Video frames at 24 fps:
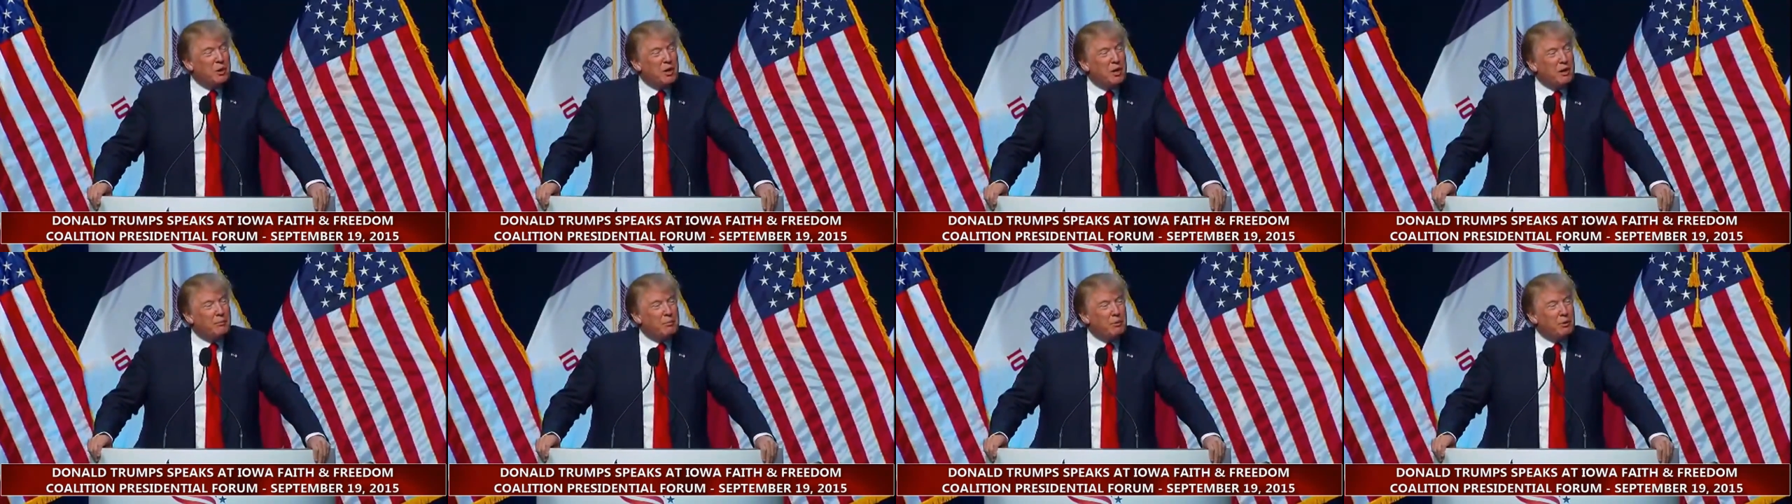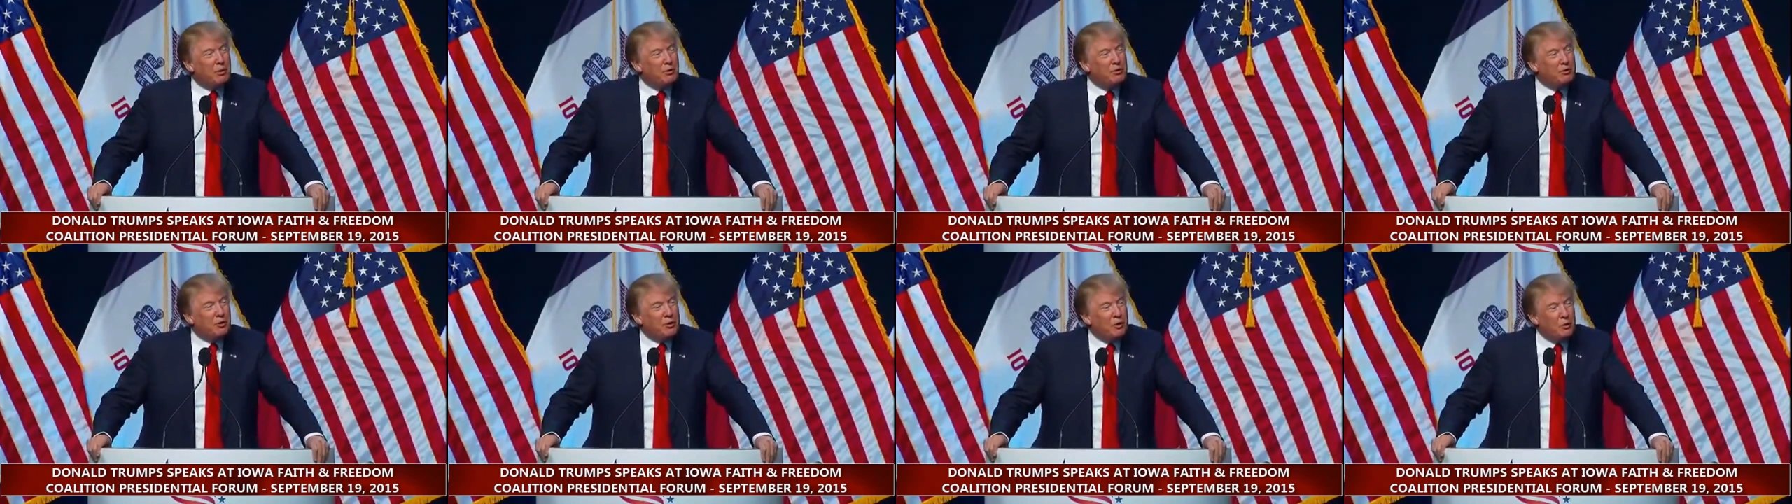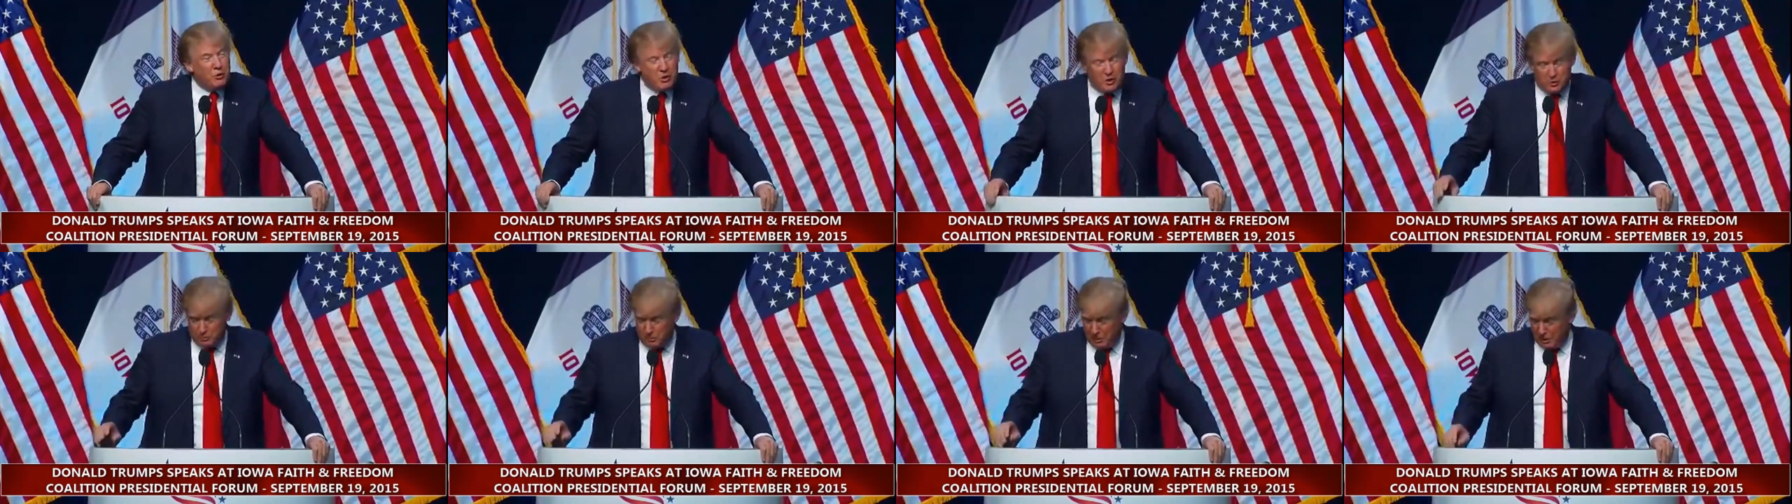Bibles
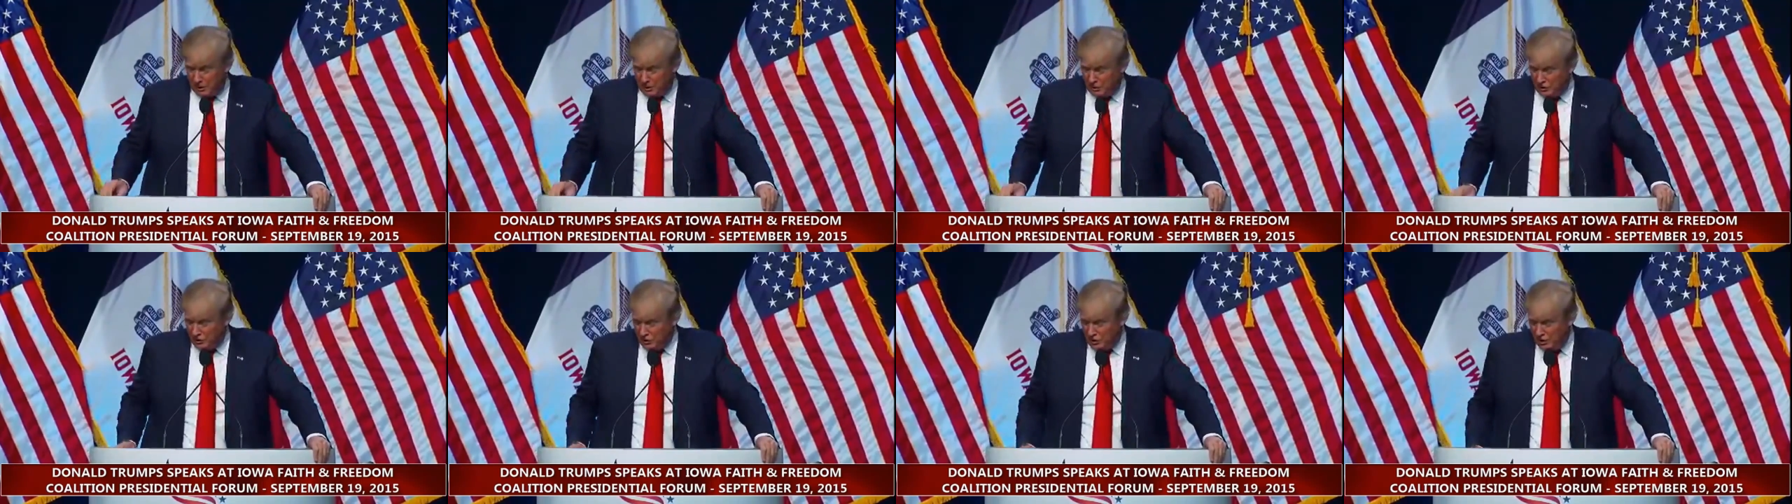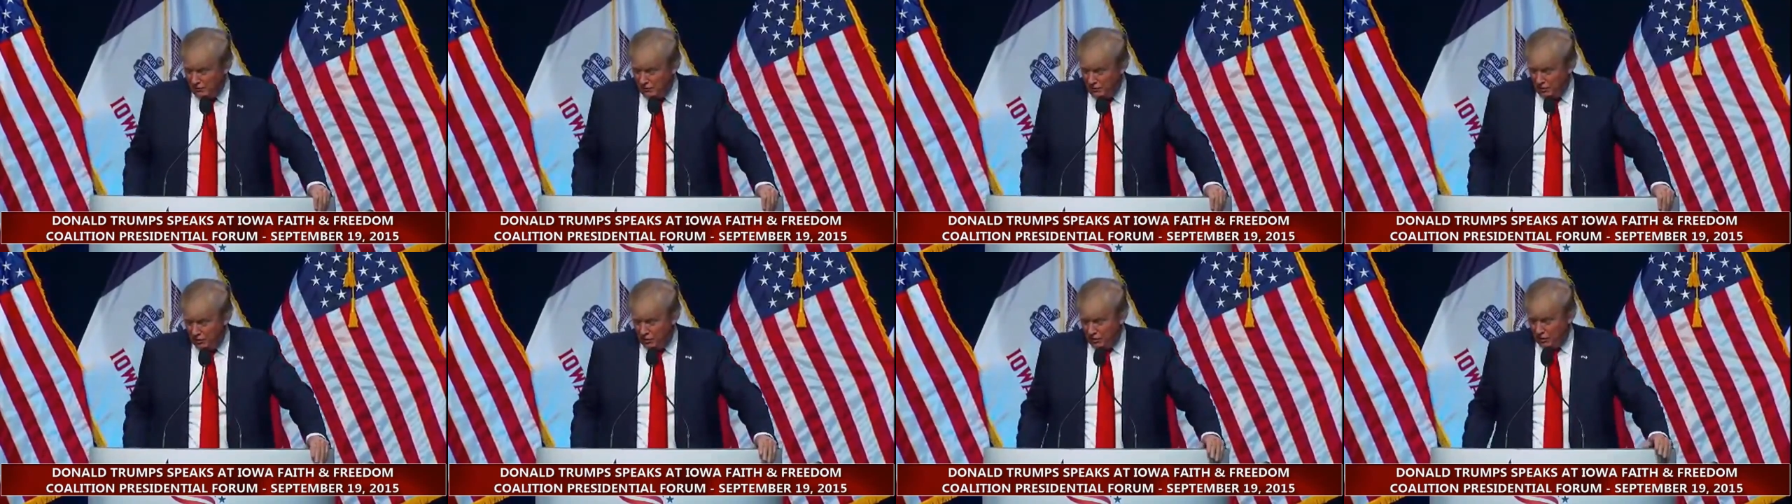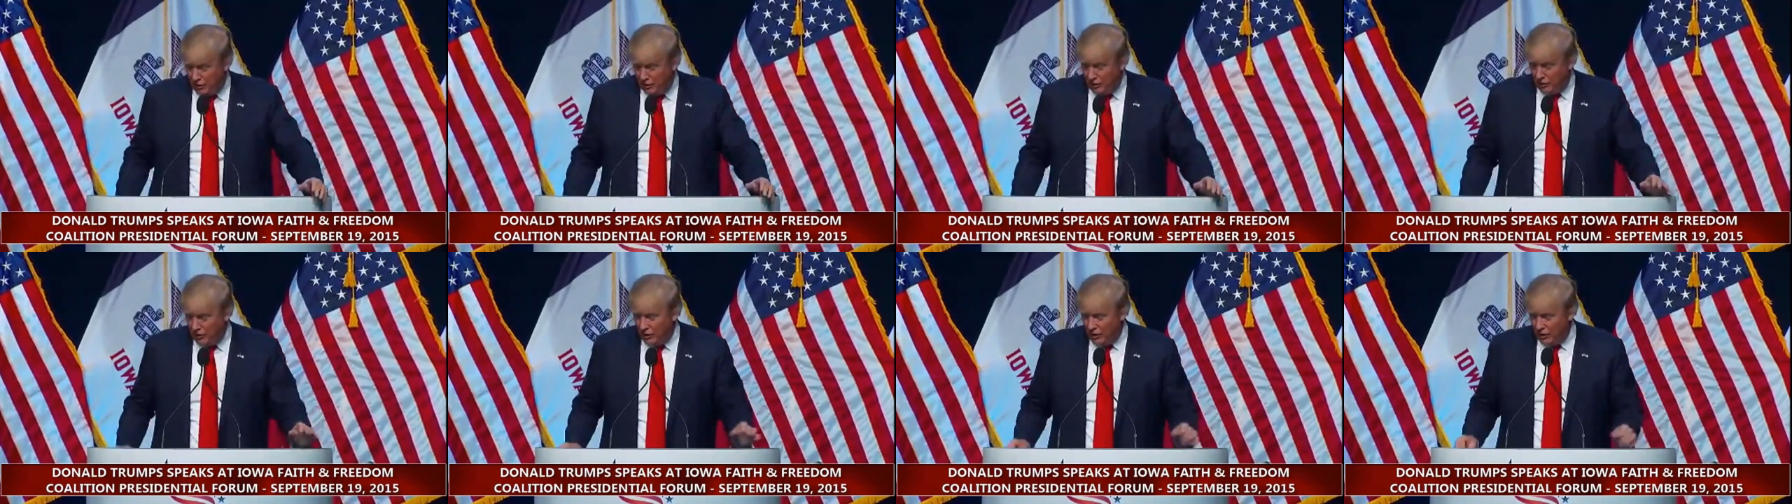and respects
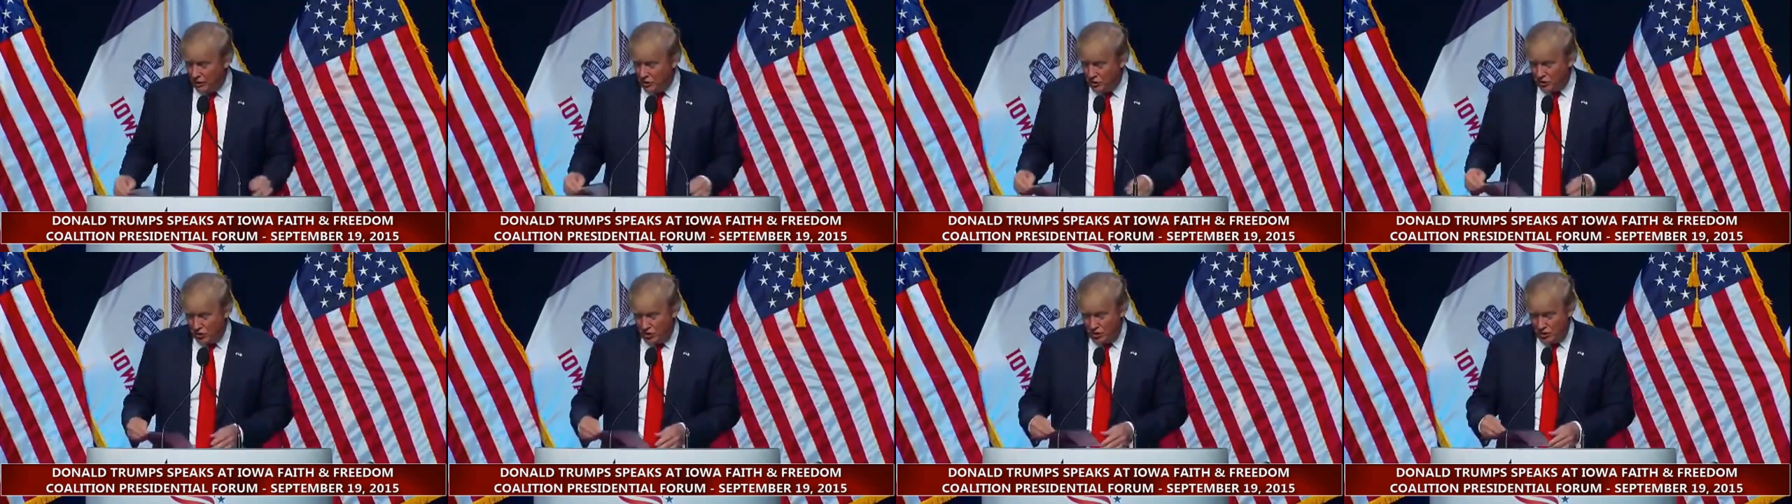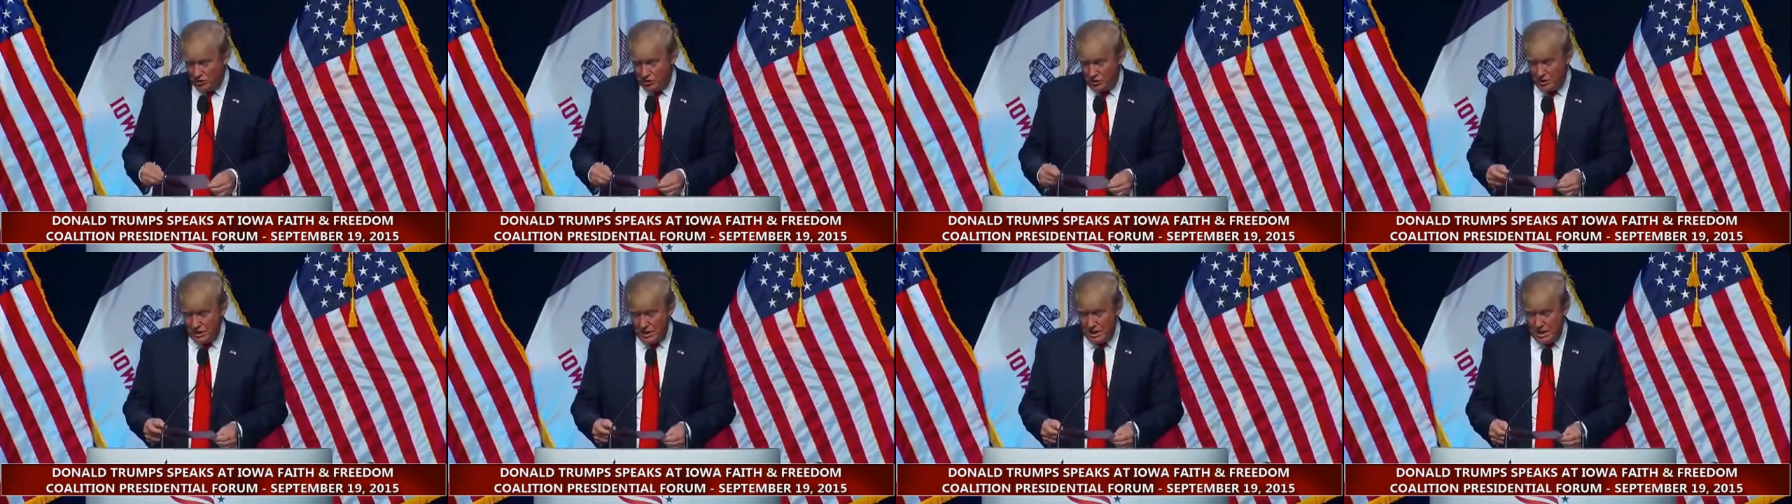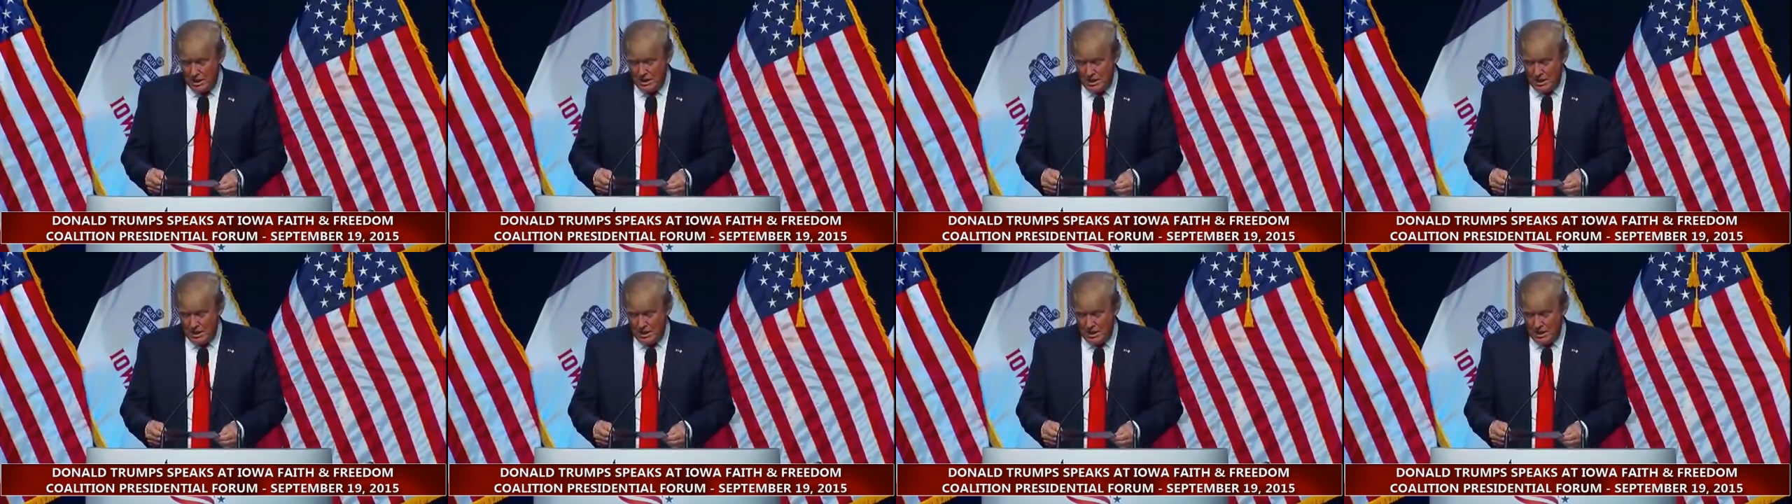everything that it says.